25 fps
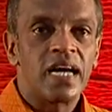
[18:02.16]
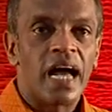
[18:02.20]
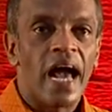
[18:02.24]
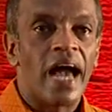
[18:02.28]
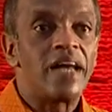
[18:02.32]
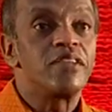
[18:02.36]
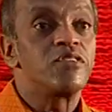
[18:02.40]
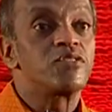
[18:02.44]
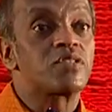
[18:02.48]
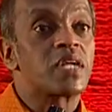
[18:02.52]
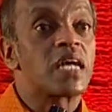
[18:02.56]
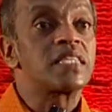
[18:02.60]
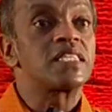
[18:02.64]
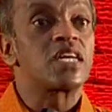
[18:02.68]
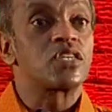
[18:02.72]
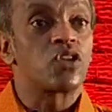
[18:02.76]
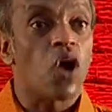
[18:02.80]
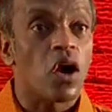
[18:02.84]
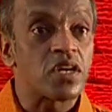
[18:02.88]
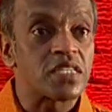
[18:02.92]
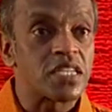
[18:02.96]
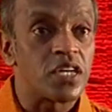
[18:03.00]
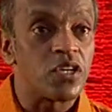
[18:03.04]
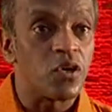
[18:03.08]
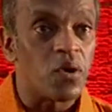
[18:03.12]
and you tell the
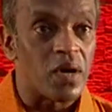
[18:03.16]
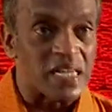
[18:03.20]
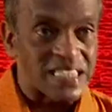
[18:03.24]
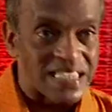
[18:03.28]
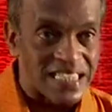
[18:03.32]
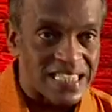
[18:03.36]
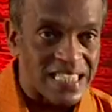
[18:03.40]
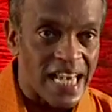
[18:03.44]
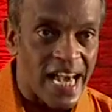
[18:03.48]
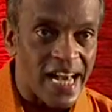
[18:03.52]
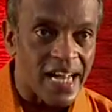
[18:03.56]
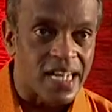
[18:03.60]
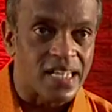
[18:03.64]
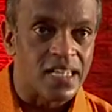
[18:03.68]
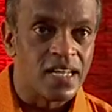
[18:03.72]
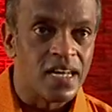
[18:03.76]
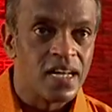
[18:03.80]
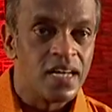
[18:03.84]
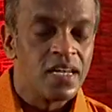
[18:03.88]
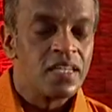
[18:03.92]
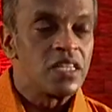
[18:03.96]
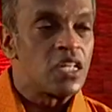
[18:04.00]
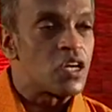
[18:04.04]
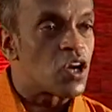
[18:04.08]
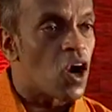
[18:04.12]
doctor you are
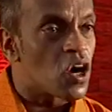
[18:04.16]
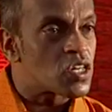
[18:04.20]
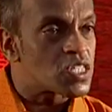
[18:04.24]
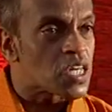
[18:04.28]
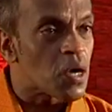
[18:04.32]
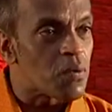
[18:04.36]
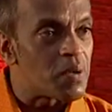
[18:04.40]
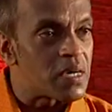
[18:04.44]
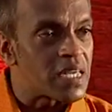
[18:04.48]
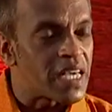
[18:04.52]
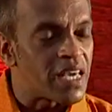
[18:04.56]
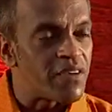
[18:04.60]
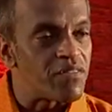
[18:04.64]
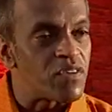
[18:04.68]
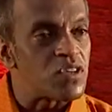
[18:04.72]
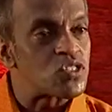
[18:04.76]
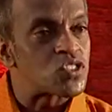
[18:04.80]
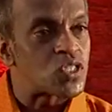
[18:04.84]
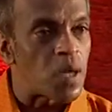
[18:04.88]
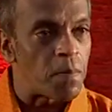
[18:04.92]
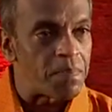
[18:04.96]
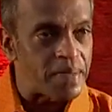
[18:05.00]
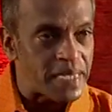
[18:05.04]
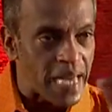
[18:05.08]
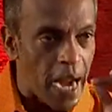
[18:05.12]
sick, the doctor will give you
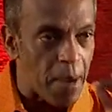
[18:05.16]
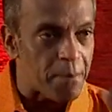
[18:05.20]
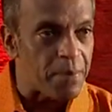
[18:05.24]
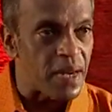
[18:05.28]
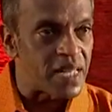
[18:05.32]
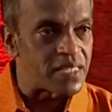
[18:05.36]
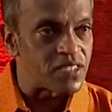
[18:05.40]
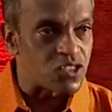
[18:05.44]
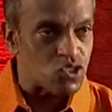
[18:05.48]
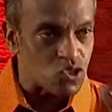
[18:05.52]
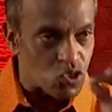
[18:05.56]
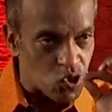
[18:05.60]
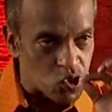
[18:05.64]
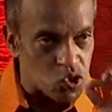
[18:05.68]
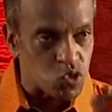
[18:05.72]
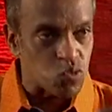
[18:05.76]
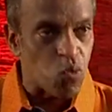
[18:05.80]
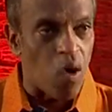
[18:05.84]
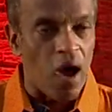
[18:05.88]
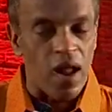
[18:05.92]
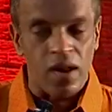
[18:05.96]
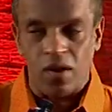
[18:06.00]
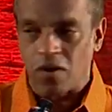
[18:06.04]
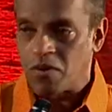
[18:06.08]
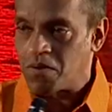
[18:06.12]
some tablets to
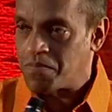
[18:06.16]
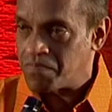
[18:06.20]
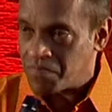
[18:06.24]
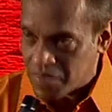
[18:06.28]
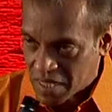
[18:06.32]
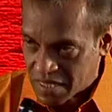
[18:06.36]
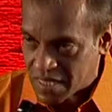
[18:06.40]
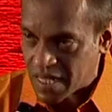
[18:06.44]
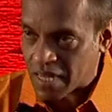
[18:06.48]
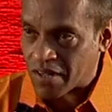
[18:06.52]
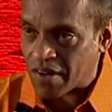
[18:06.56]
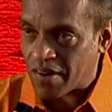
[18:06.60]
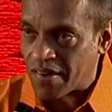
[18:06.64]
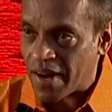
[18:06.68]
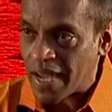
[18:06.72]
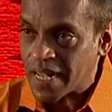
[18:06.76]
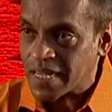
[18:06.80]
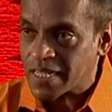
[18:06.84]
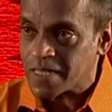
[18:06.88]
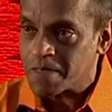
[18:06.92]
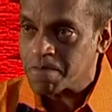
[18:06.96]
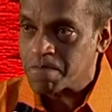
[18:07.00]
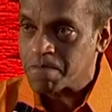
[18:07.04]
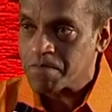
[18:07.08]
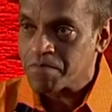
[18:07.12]
swallow. Is that
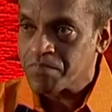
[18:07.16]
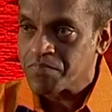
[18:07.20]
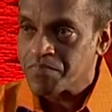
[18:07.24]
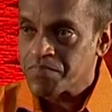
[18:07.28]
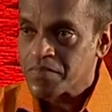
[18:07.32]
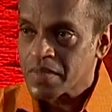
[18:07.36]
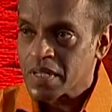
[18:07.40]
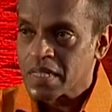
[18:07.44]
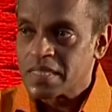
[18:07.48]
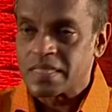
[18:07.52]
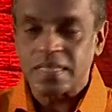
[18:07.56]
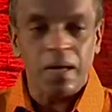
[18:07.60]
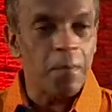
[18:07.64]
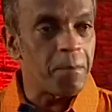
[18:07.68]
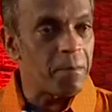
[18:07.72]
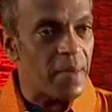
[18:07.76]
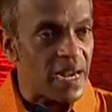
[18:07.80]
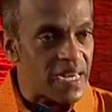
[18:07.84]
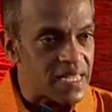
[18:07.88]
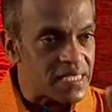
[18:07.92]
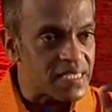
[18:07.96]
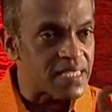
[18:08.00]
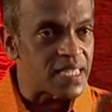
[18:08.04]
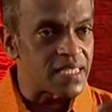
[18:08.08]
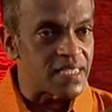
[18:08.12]
correct? Some
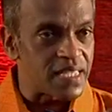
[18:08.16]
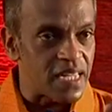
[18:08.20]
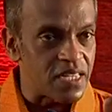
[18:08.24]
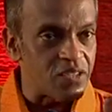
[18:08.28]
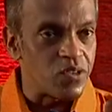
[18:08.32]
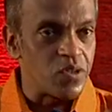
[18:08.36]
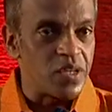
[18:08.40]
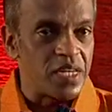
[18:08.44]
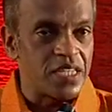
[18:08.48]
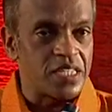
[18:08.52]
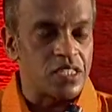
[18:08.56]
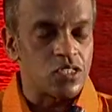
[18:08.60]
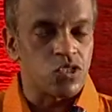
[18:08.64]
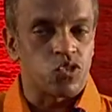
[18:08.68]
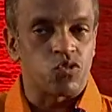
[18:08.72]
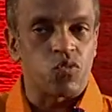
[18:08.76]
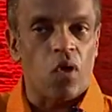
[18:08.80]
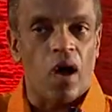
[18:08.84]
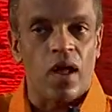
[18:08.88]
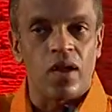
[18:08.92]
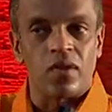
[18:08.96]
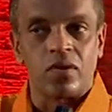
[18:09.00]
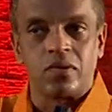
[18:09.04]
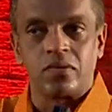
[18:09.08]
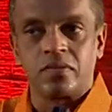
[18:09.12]
medicine that you need to
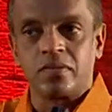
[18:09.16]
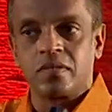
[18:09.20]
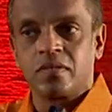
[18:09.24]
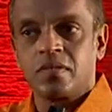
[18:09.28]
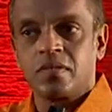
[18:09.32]
swallow.